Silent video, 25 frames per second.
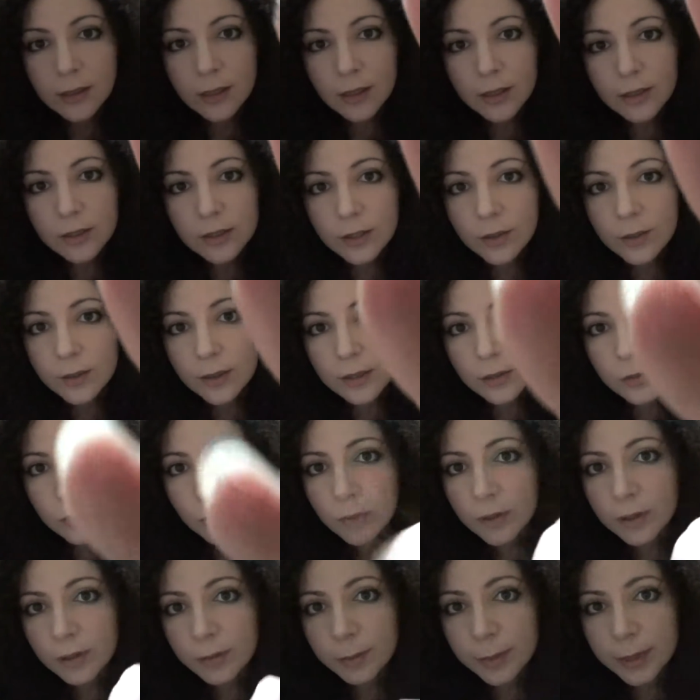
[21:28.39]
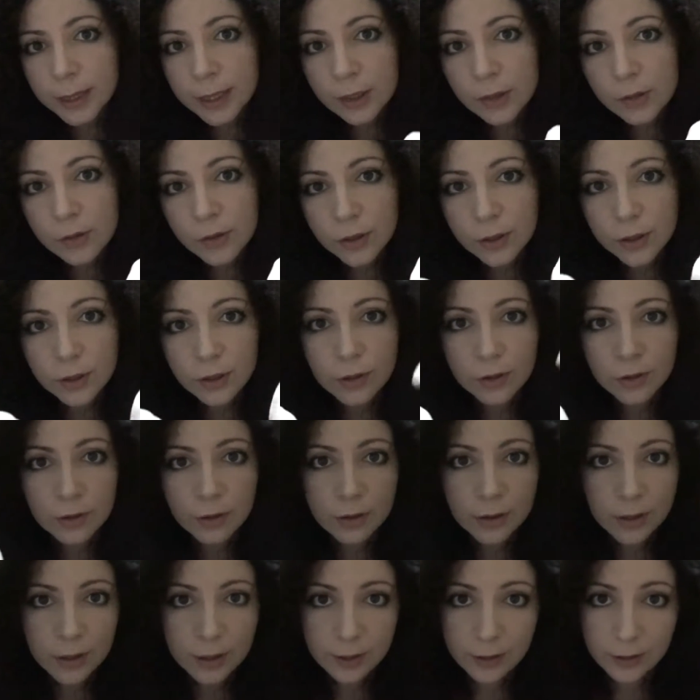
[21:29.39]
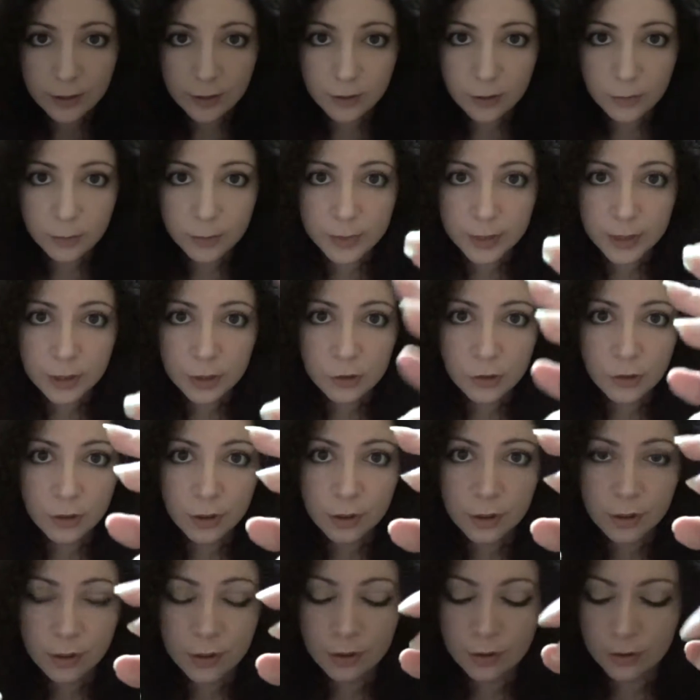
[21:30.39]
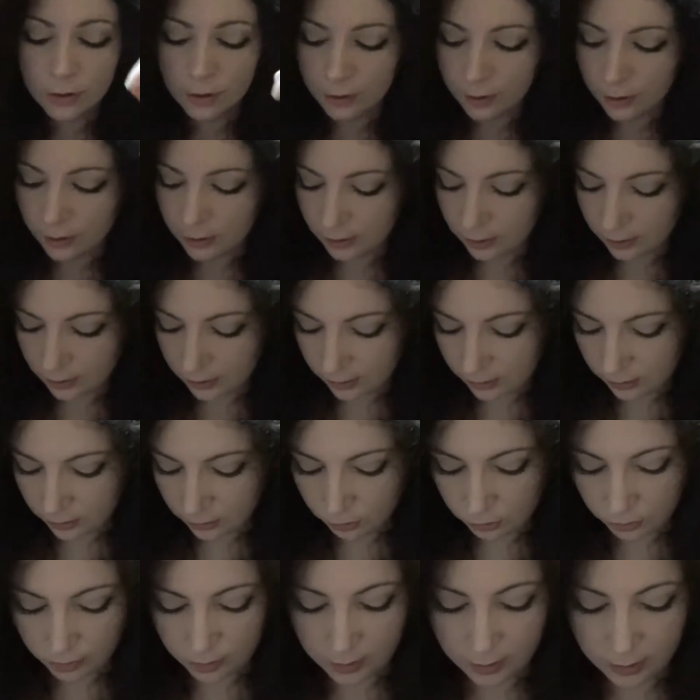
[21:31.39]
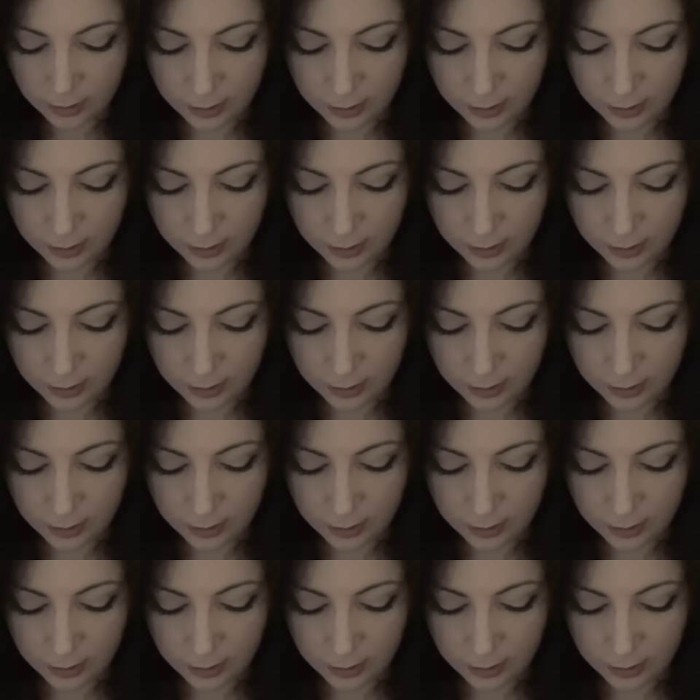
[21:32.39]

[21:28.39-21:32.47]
So that's one big trigger. Another big trigger is when